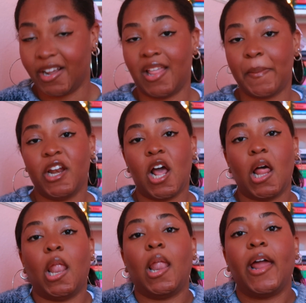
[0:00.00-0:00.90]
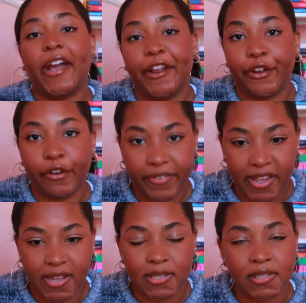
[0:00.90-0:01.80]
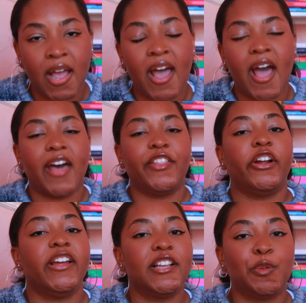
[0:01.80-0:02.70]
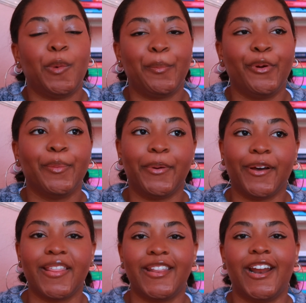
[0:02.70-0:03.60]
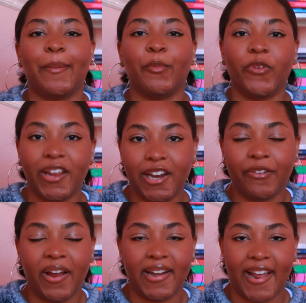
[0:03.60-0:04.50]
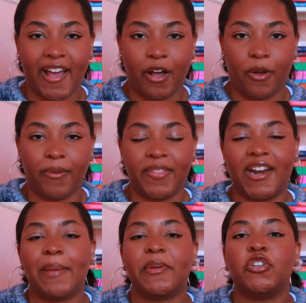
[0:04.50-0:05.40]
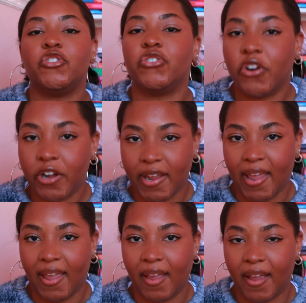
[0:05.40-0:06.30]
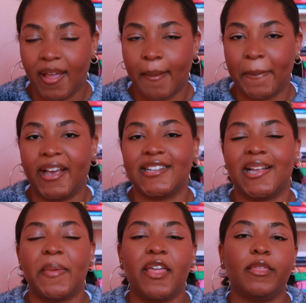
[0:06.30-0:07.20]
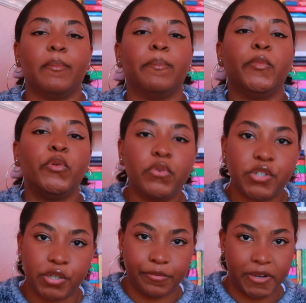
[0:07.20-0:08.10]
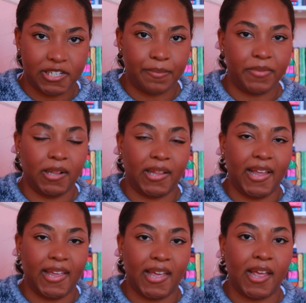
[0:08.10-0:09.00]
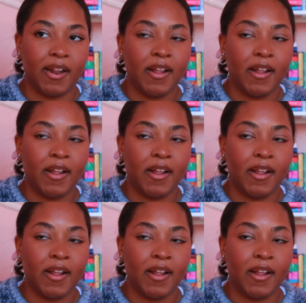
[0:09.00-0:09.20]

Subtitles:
Let me not lie to your face. There is 1 more book that I'm reading right now that I'm enjoying because I'm in the mood to read something like it,